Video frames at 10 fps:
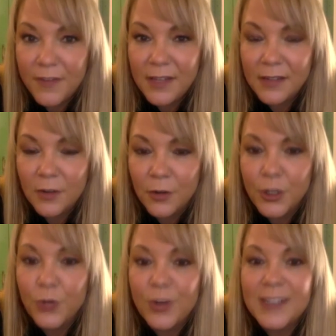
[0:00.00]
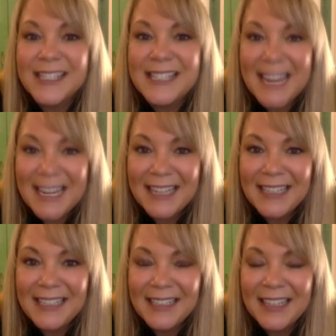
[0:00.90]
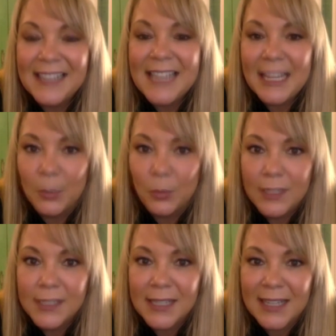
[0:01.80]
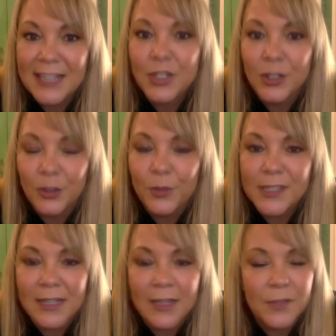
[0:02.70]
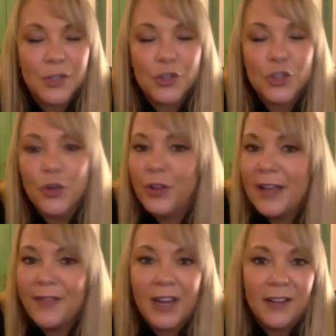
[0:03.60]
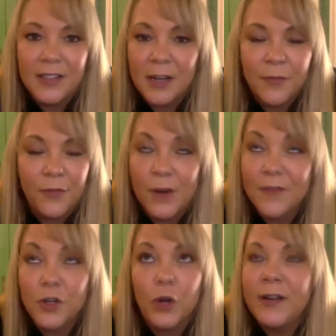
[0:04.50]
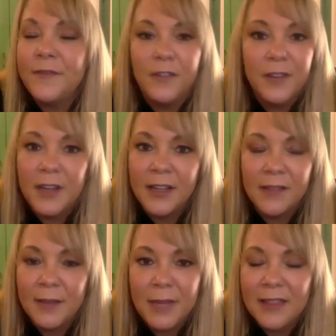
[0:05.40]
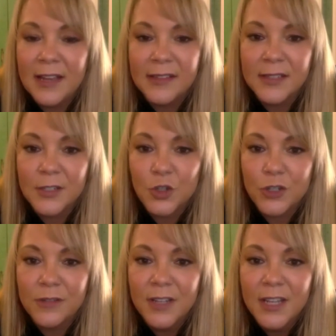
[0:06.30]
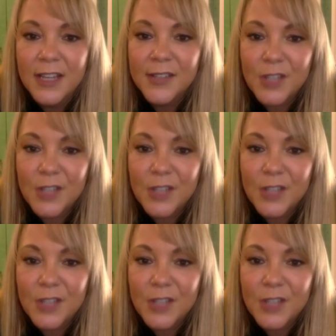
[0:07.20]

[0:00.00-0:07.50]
out of it or you're going to stay in it and take the risk. And I took the risk and I'm so glad that I did. I'm forever grateful that I, I made that decision.